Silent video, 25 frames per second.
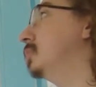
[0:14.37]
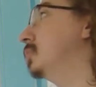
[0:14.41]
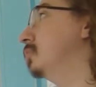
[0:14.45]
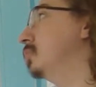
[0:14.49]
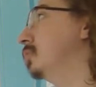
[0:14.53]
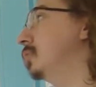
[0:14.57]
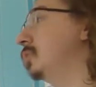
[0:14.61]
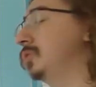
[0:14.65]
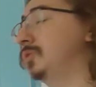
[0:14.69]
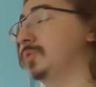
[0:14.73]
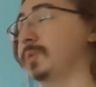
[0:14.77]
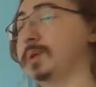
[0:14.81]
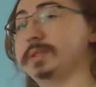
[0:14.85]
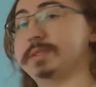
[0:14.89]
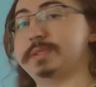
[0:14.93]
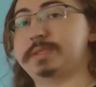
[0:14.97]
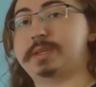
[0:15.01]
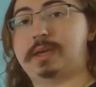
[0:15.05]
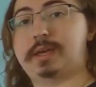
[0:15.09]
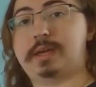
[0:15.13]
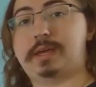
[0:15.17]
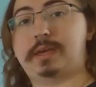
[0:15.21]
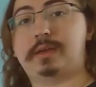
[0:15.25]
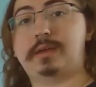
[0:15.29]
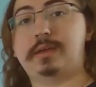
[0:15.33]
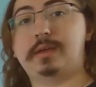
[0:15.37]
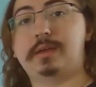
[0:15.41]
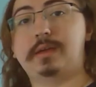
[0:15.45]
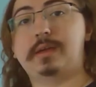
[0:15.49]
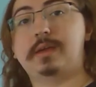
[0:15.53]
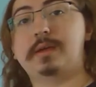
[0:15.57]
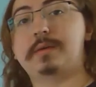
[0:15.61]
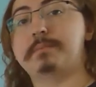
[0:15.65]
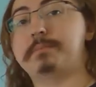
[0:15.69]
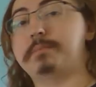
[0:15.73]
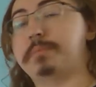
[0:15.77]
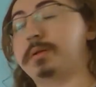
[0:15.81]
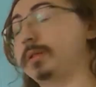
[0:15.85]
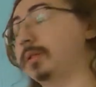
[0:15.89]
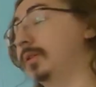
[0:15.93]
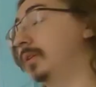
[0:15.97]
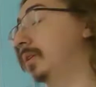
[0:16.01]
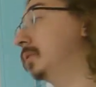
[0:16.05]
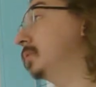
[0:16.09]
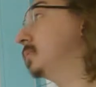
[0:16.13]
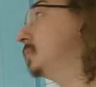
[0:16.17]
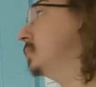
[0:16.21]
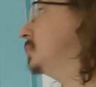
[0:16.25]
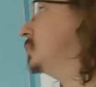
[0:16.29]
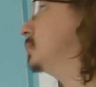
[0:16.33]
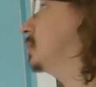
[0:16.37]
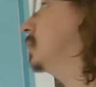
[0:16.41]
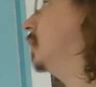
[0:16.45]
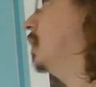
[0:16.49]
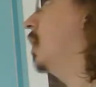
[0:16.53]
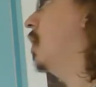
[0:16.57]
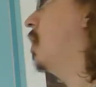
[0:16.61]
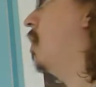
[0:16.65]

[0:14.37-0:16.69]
128 plus